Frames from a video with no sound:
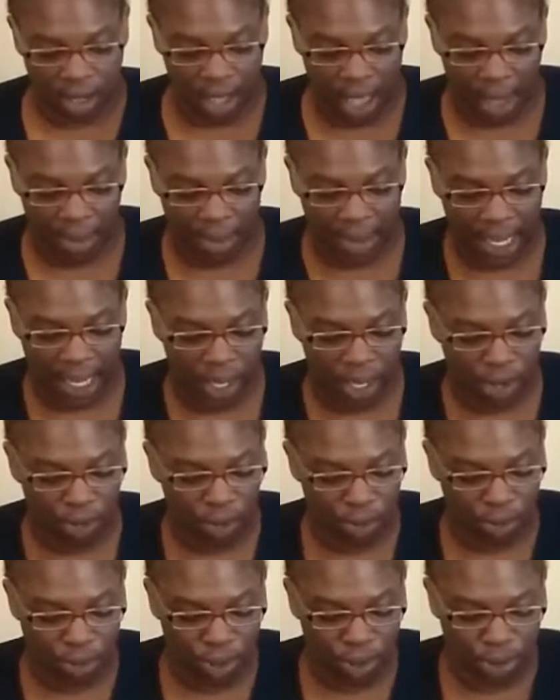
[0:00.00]
I mean,
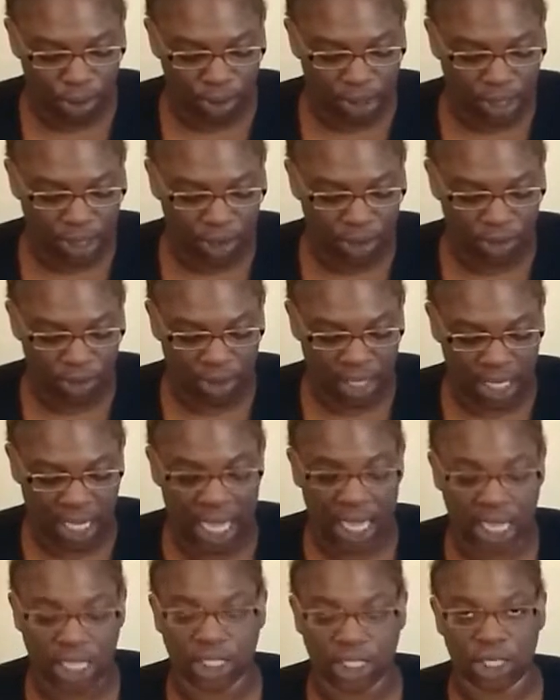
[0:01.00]
kudos to the
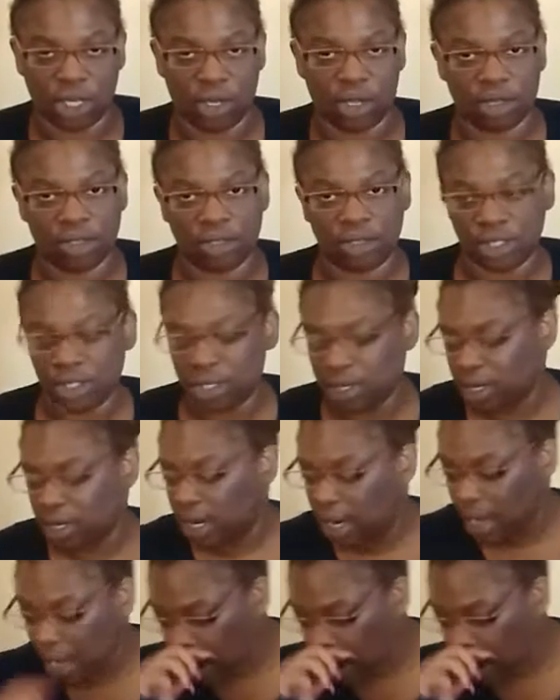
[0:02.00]
Asian culture